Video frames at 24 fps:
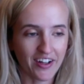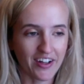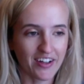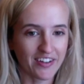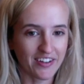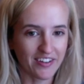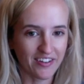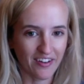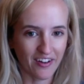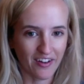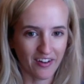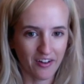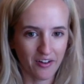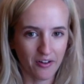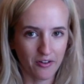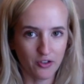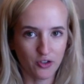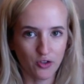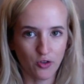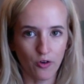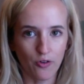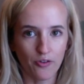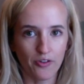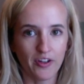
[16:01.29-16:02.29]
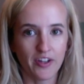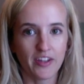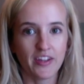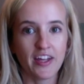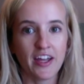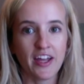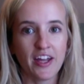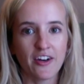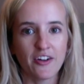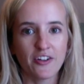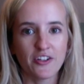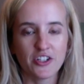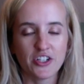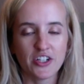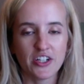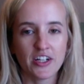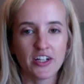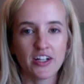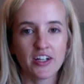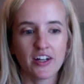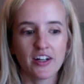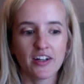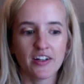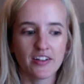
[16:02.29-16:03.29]
and controlling the
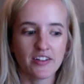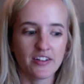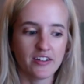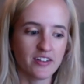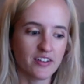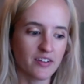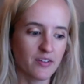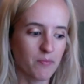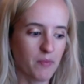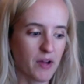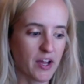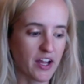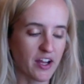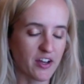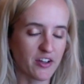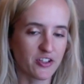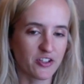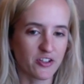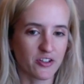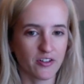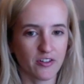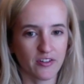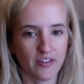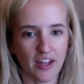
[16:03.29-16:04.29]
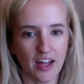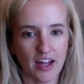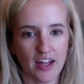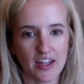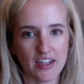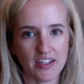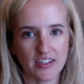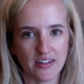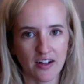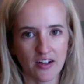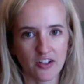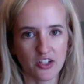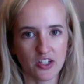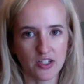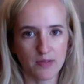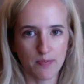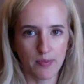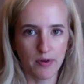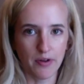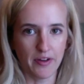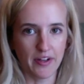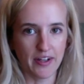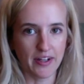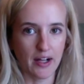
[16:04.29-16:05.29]
energy and making sure that it's not just
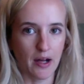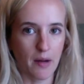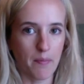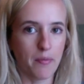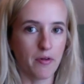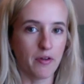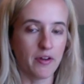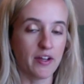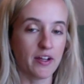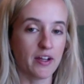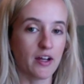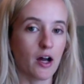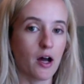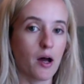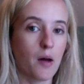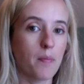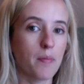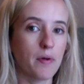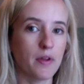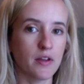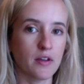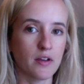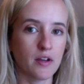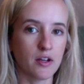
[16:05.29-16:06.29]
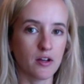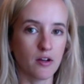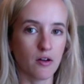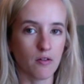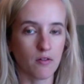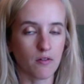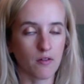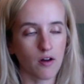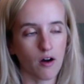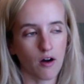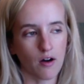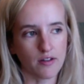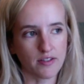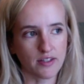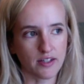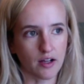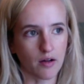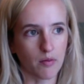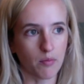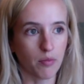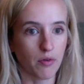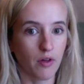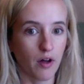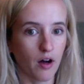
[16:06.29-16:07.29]
building up and causing
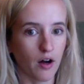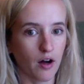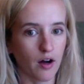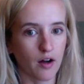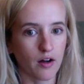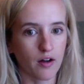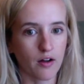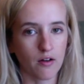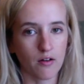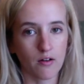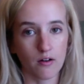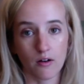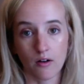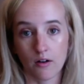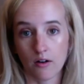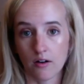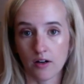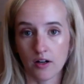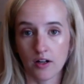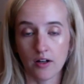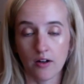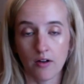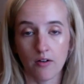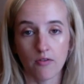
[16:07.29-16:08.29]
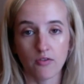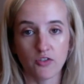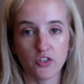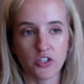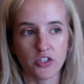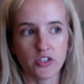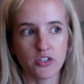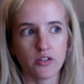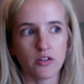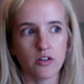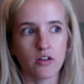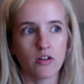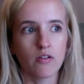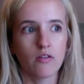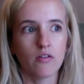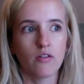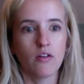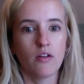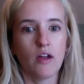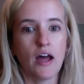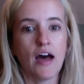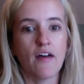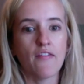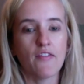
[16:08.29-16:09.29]
a block or just
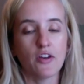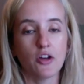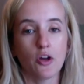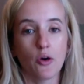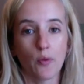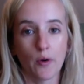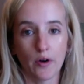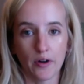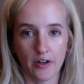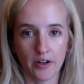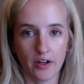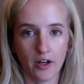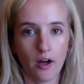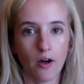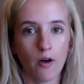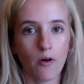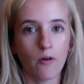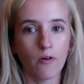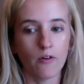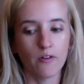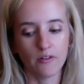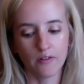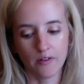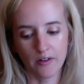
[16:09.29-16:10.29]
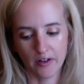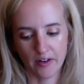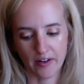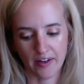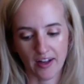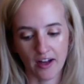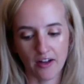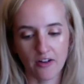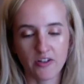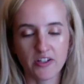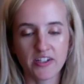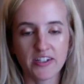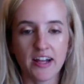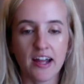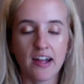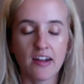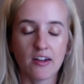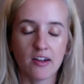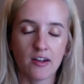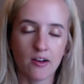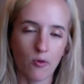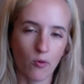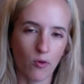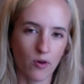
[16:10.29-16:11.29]
having nowhere to go. Like, I understand
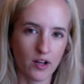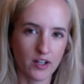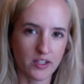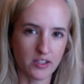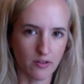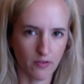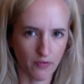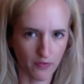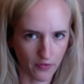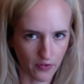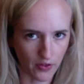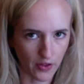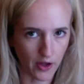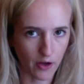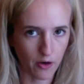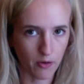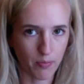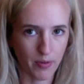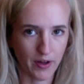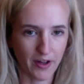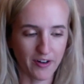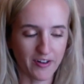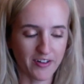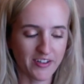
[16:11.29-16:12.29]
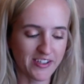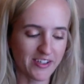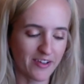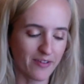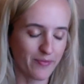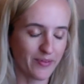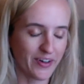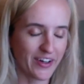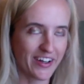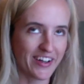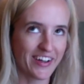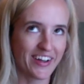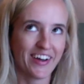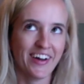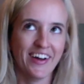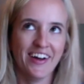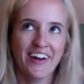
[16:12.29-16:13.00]
that you want it to flow better, so I'm like,